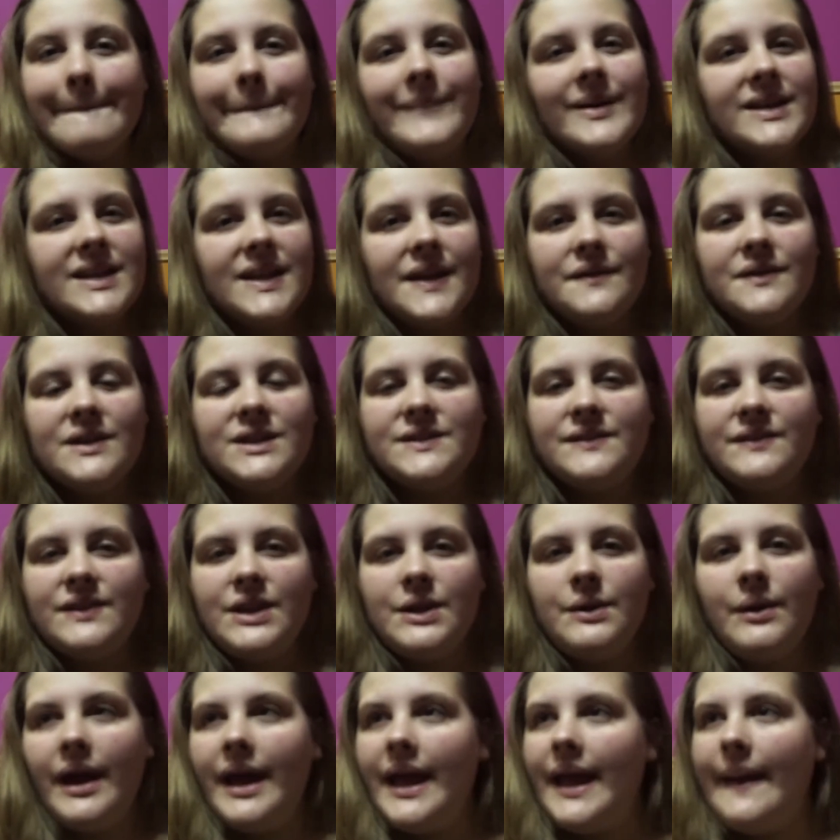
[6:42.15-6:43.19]
But give this
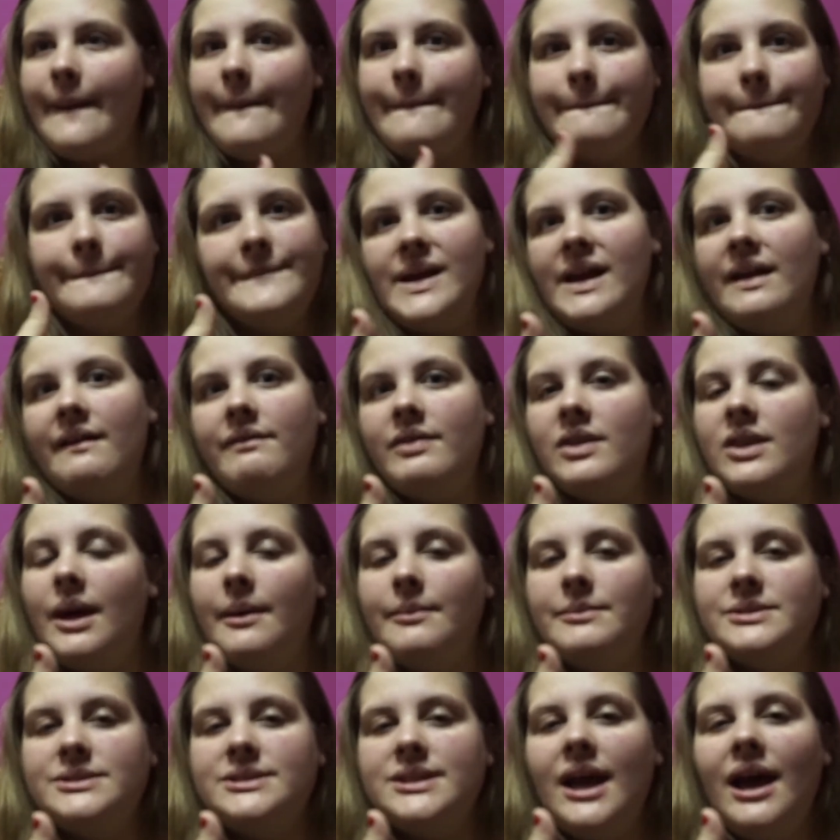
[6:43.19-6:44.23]
video a big
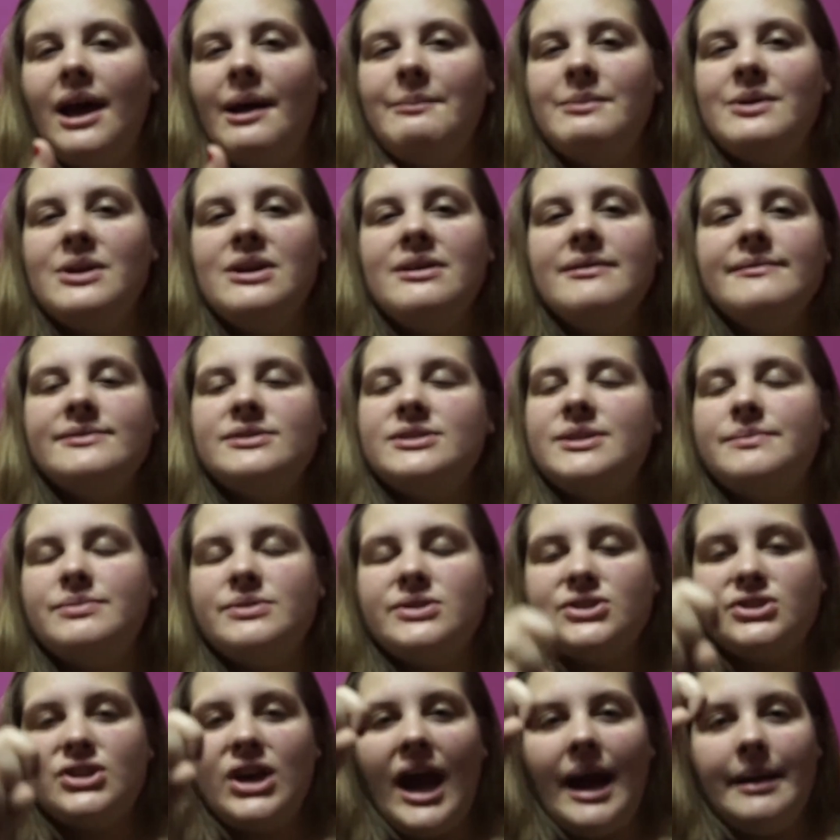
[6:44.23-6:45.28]
thumbs up.
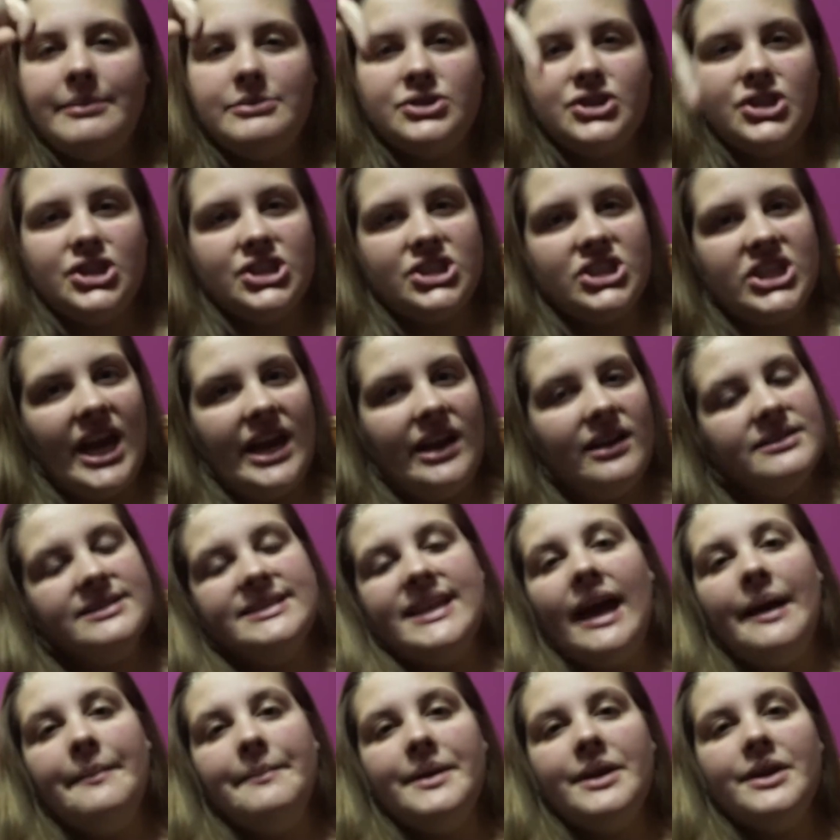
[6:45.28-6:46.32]
Subscribe to our channel
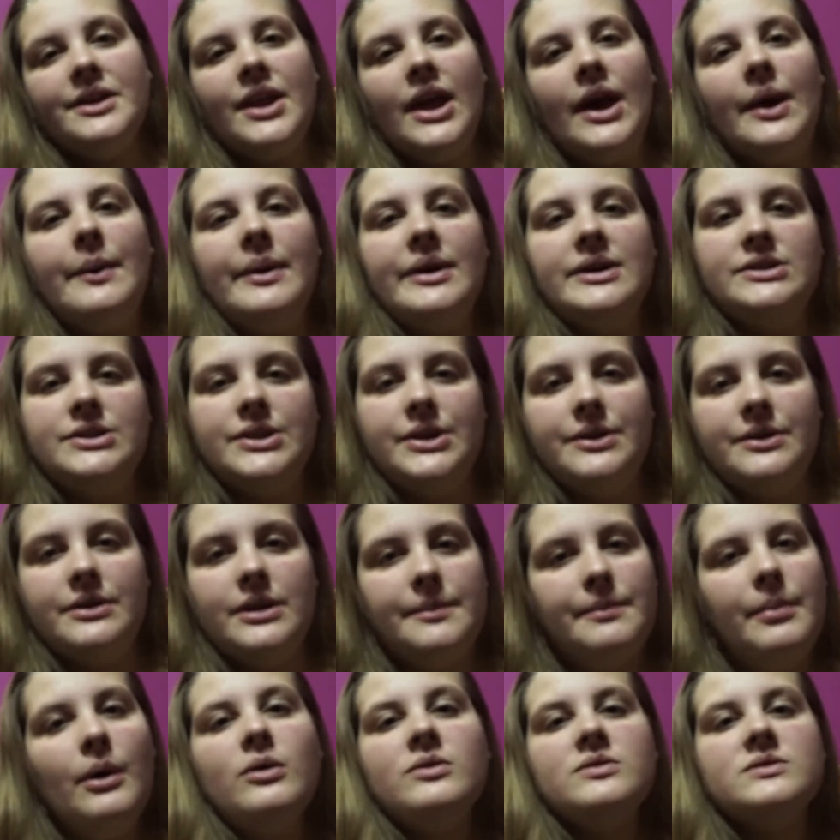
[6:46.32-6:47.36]
down below and turn on
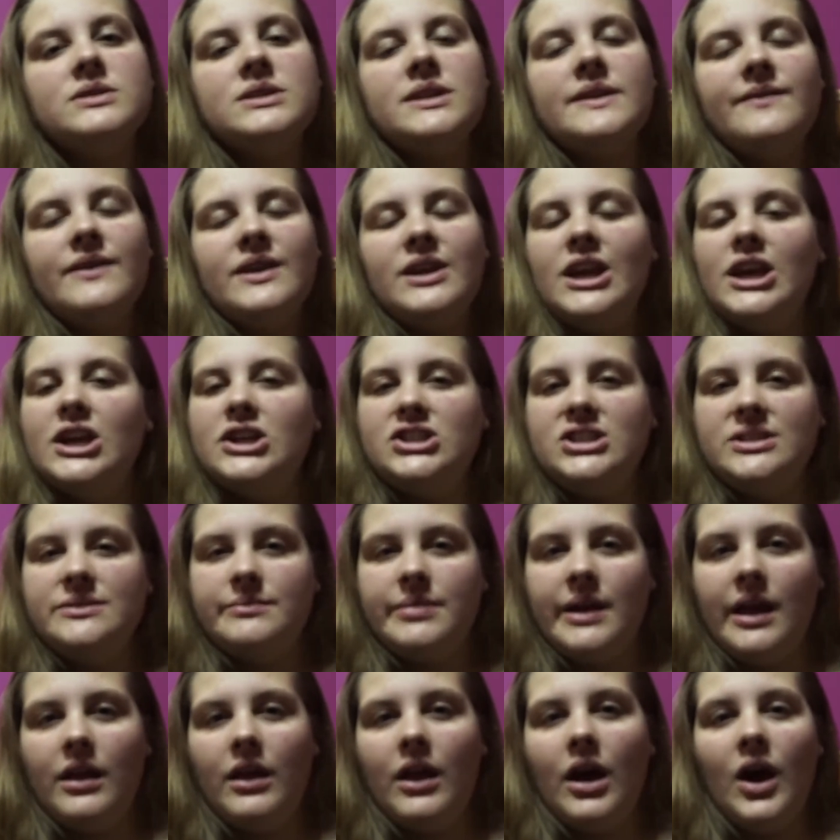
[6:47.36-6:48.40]
the post notification
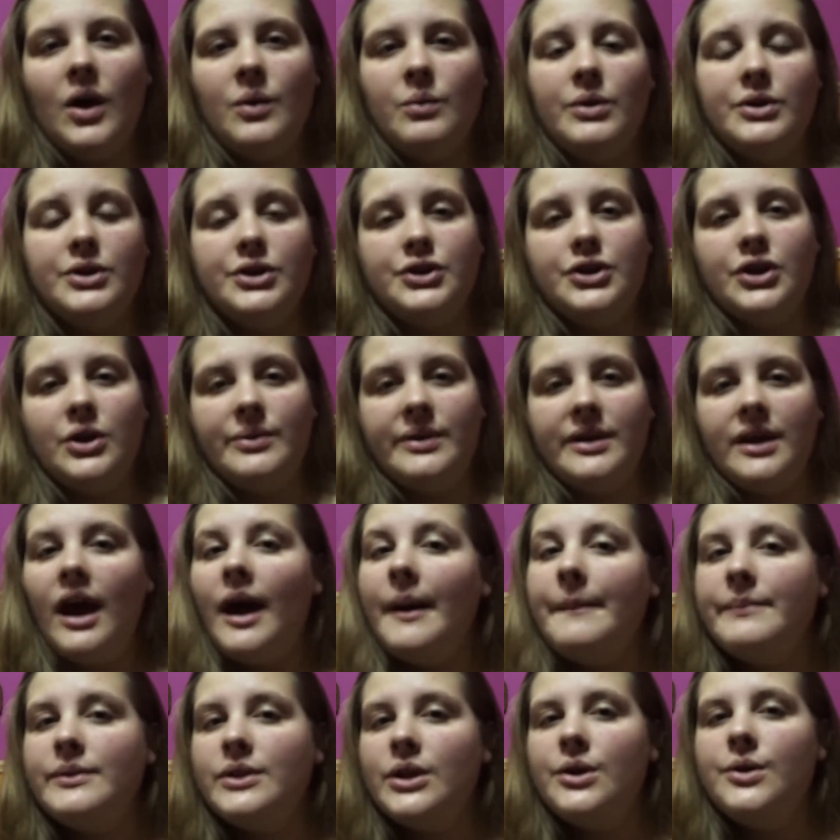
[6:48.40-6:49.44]
bell on when you know we
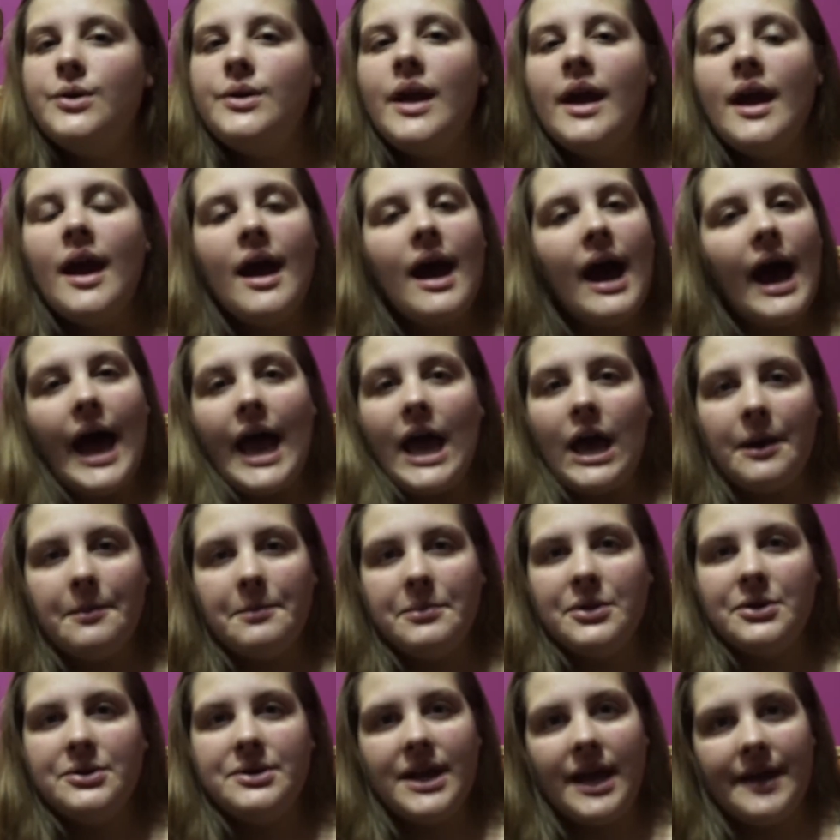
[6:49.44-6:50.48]
upload. I
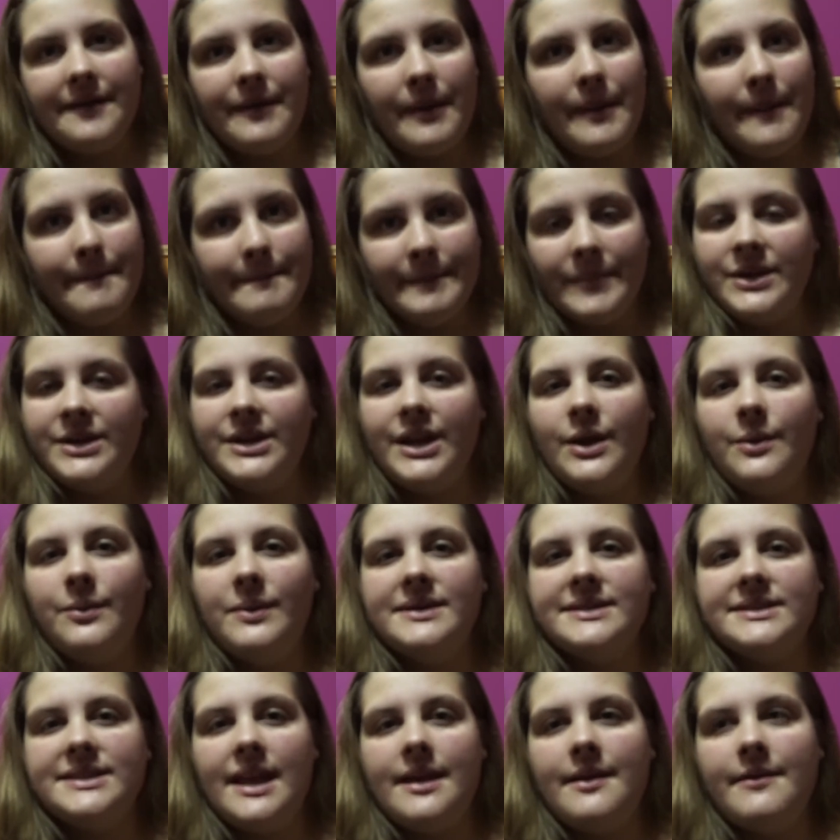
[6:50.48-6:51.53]
upload every Monday,
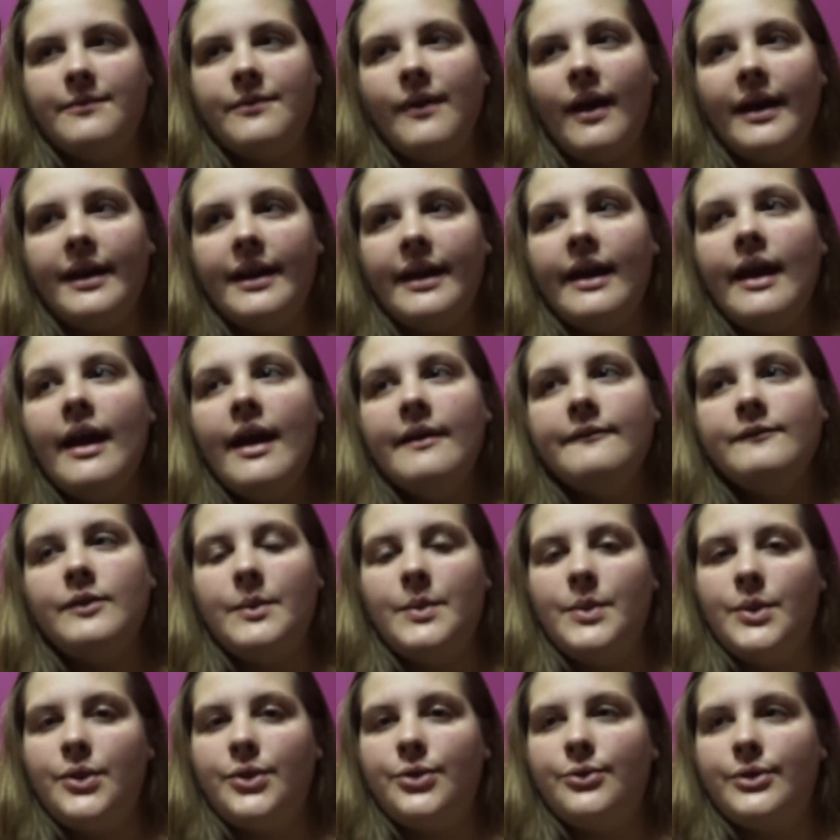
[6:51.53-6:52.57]
Wednesday, Friday
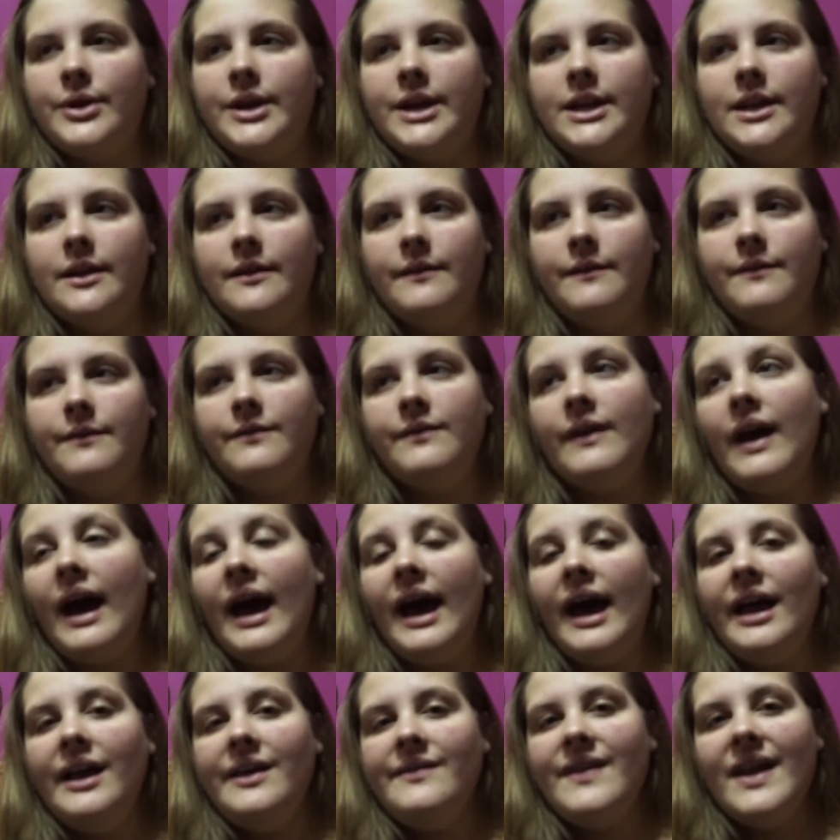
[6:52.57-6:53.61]
from 3 to
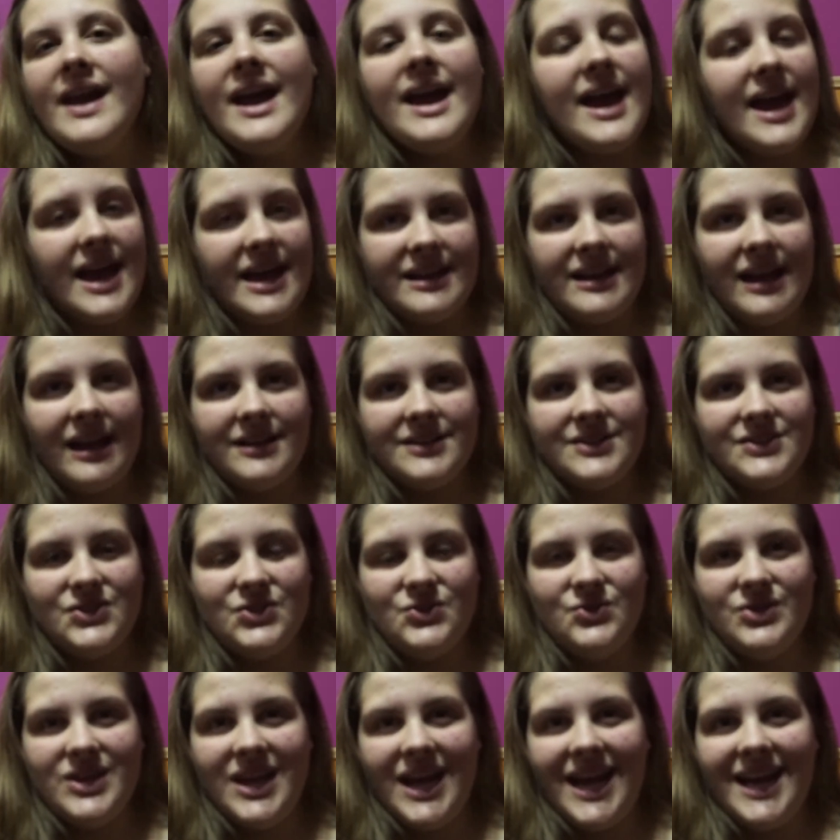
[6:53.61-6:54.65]
5. And I'll
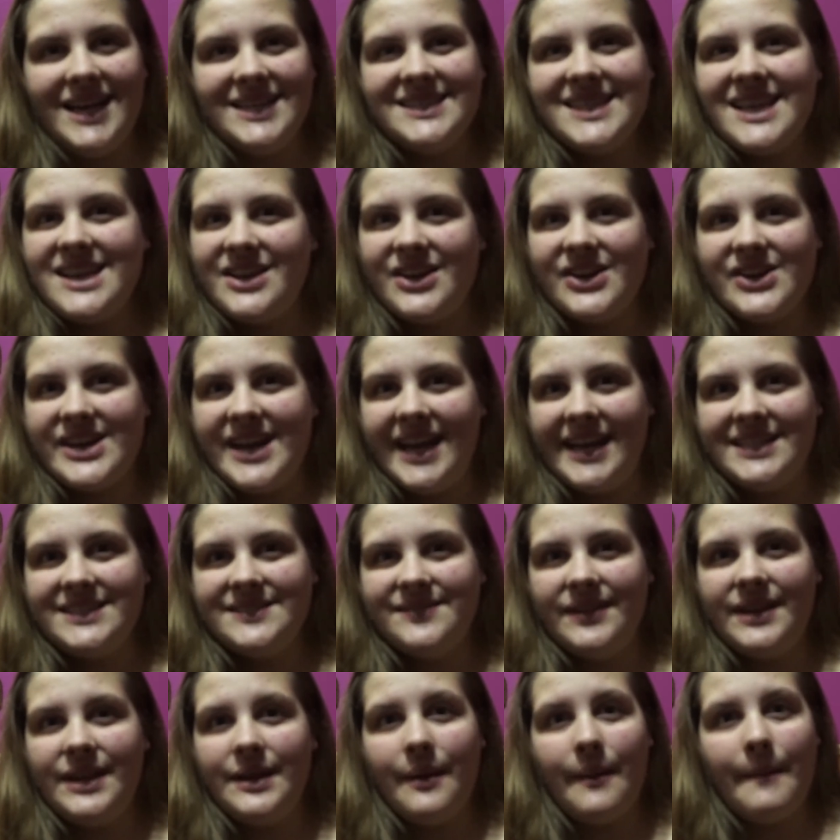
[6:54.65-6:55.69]
see you guys in our next
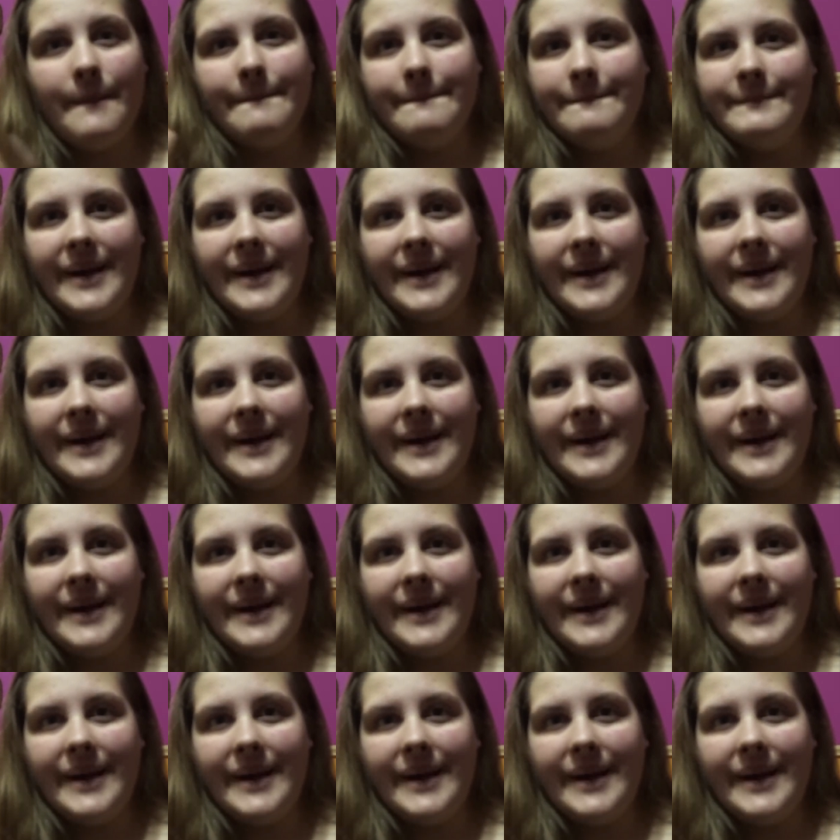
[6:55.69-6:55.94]
video.